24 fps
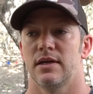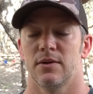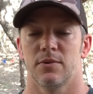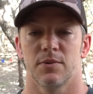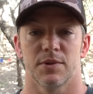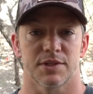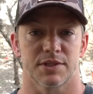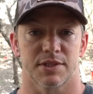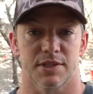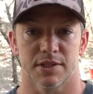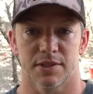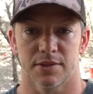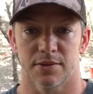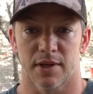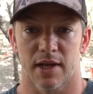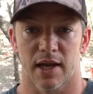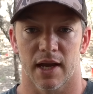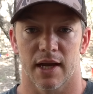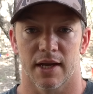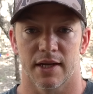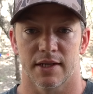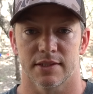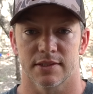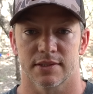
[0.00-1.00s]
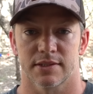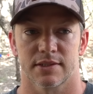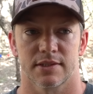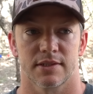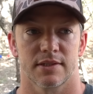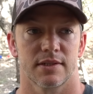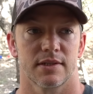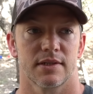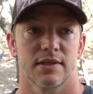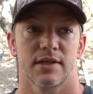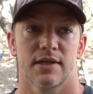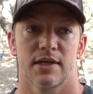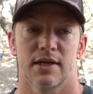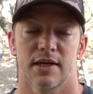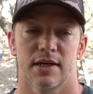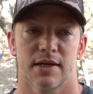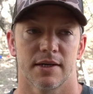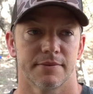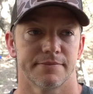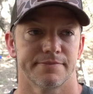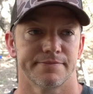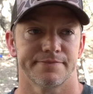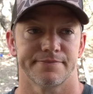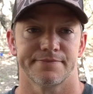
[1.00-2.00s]
Wishing you guys
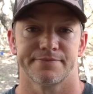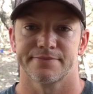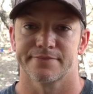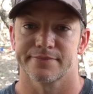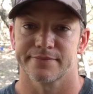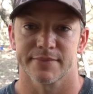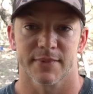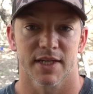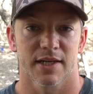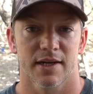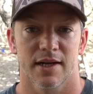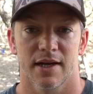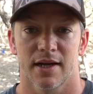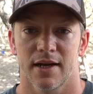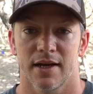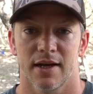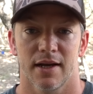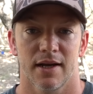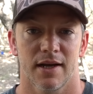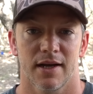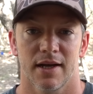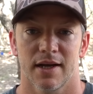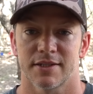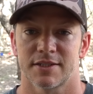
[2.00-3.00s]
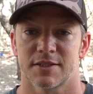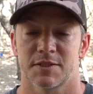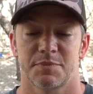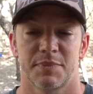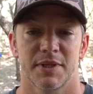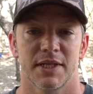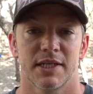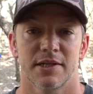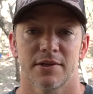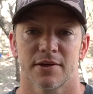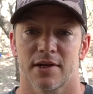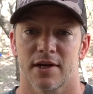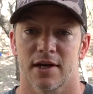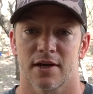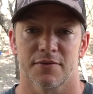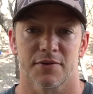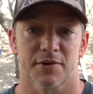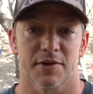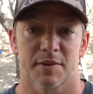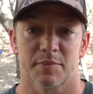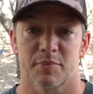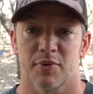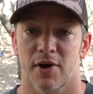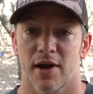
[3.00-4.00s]
um, a speedy
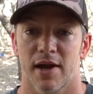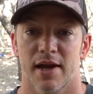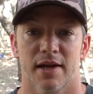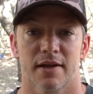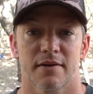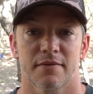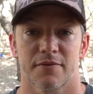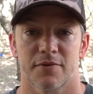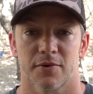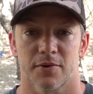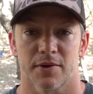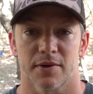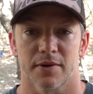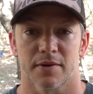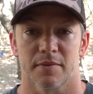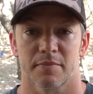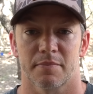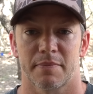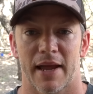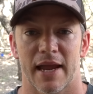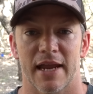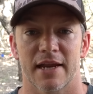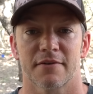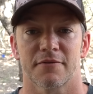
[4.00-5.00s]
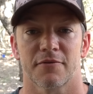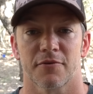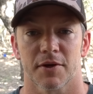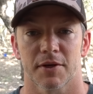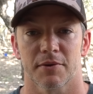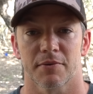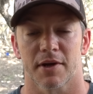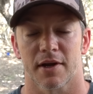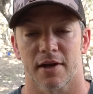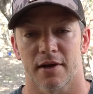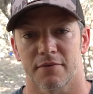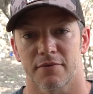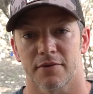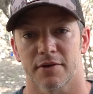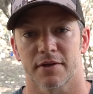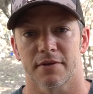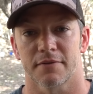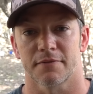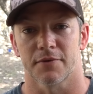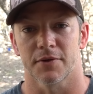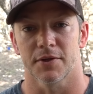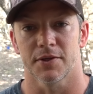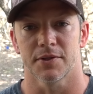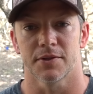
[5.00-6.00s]
recovery, praying for pain free recovery
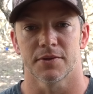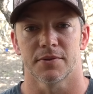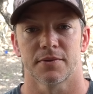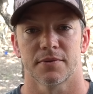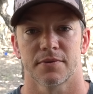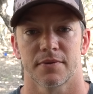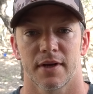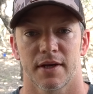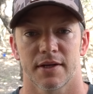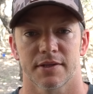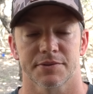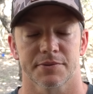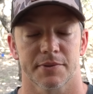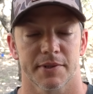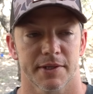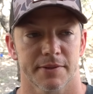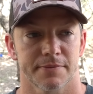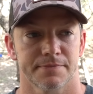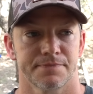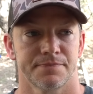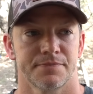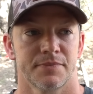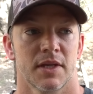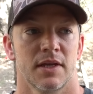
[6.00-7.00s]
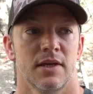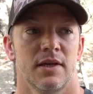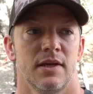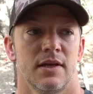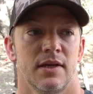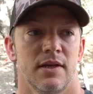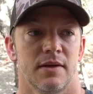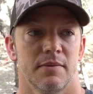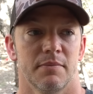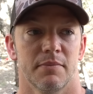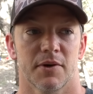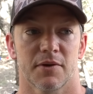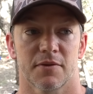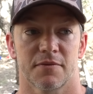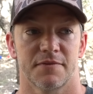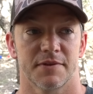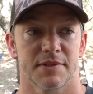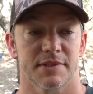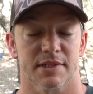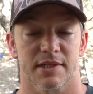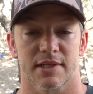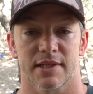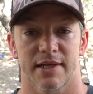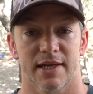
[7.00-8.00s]
for you as well, both
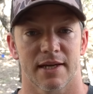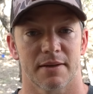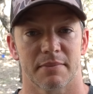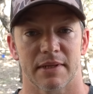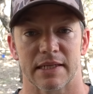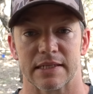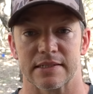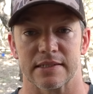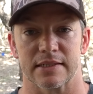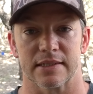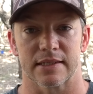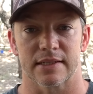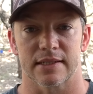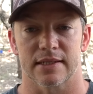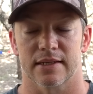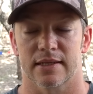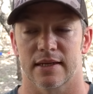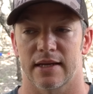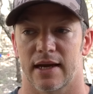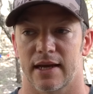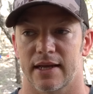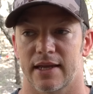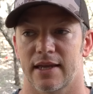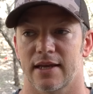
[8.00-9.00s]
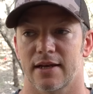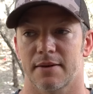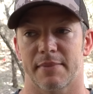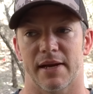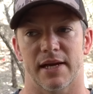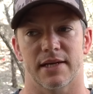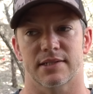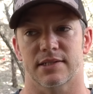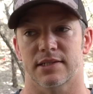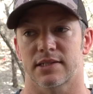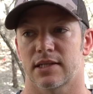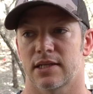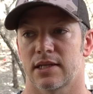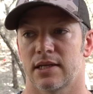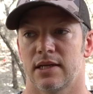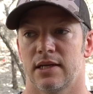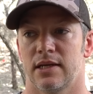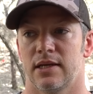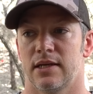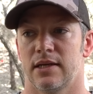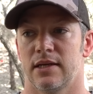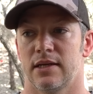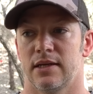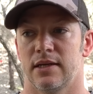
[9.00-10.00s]
physically and mentally. I can't imagine.
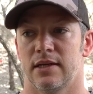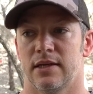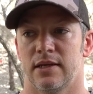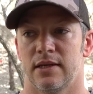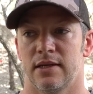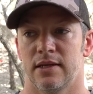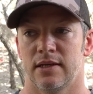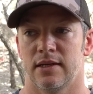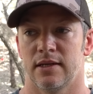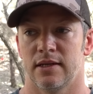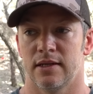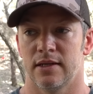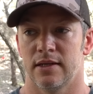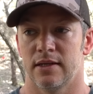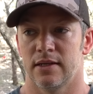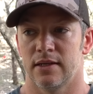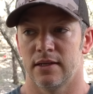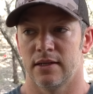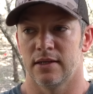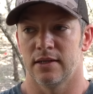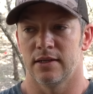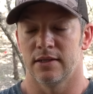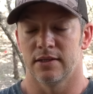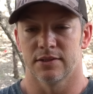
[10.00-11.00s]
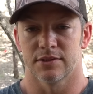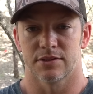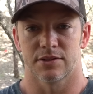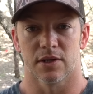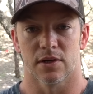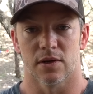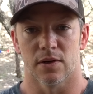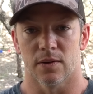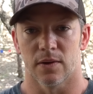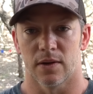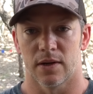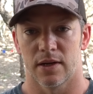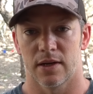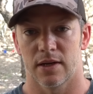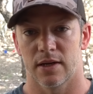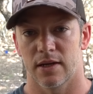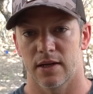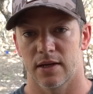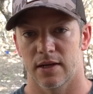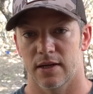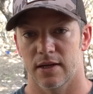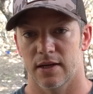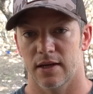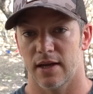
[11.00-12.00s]
So,
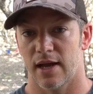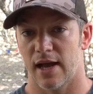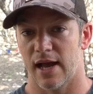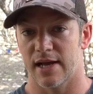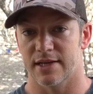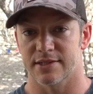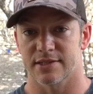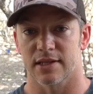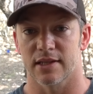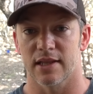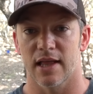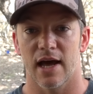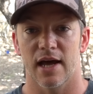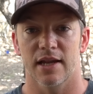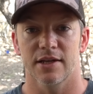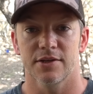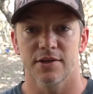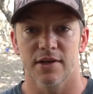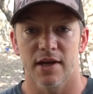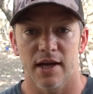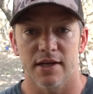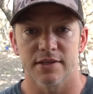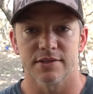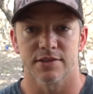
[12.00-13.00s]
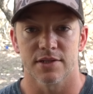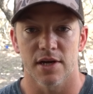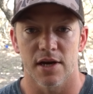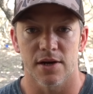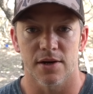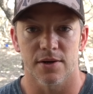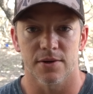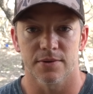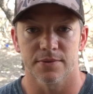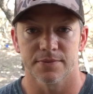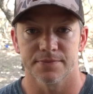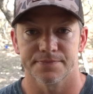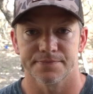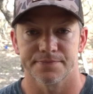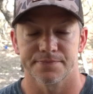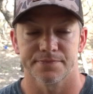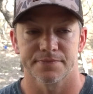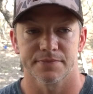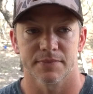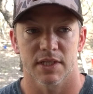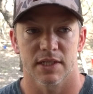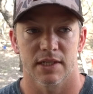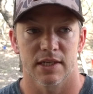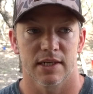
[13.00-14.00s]
as a lot of you guys know,
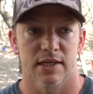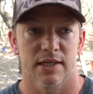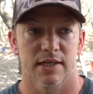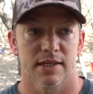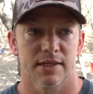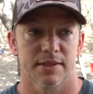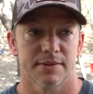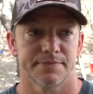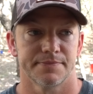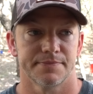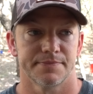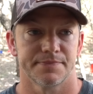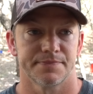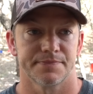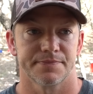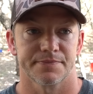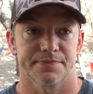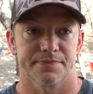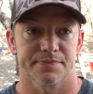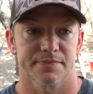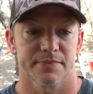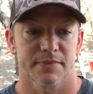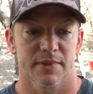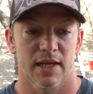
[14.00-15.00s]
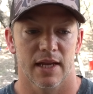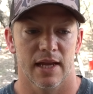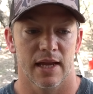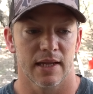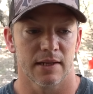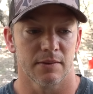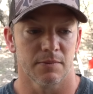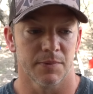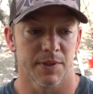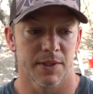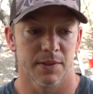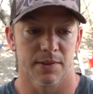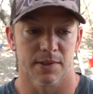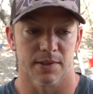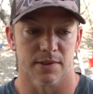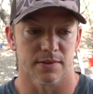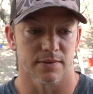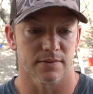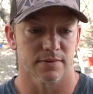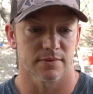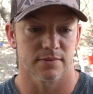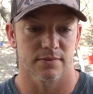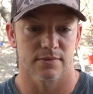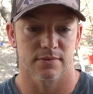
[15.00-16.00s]
um, and we were